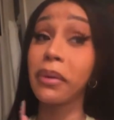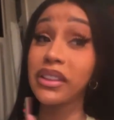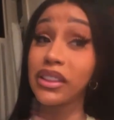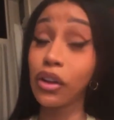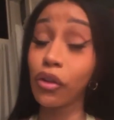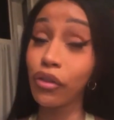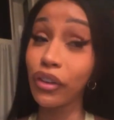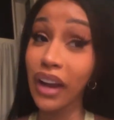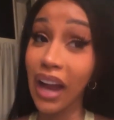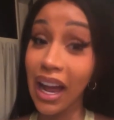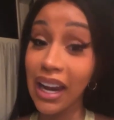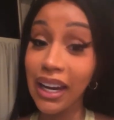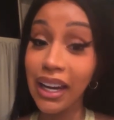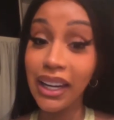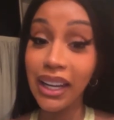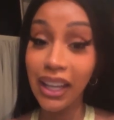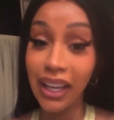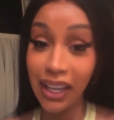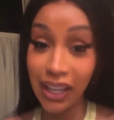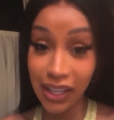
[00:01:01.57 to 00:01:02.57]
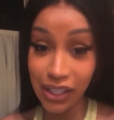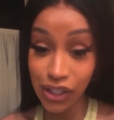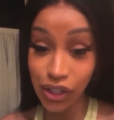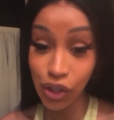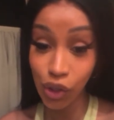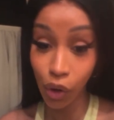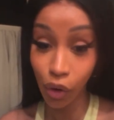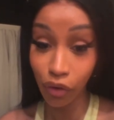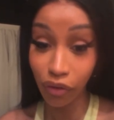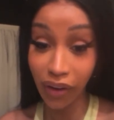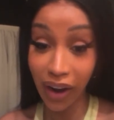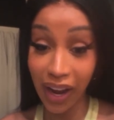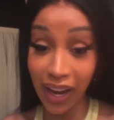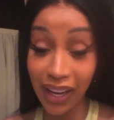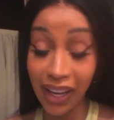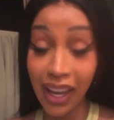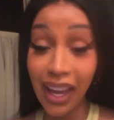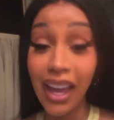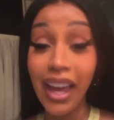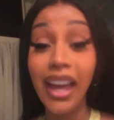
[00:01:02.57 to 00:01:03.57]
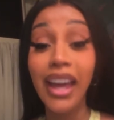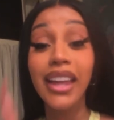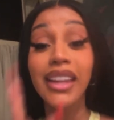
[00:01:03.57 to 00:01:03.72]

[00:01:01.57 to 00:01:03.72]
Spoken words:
But the reality is though, right,